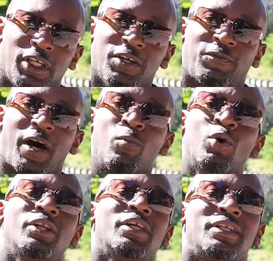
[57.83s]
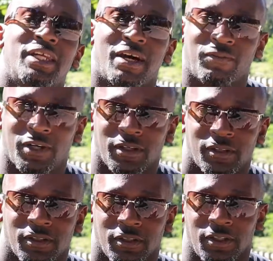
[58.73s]
if I wouldn't have never
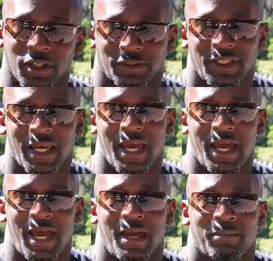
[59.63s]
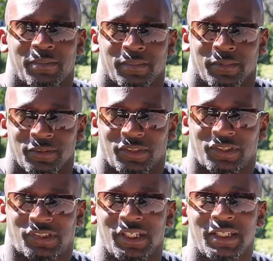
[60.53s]
looked in that app to
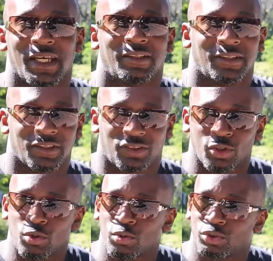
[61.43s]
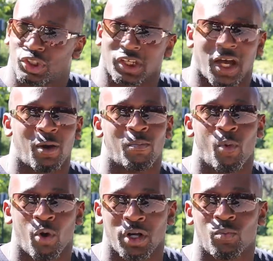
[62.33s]
see that this dude took out
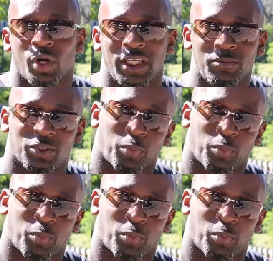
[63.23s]
more than what he was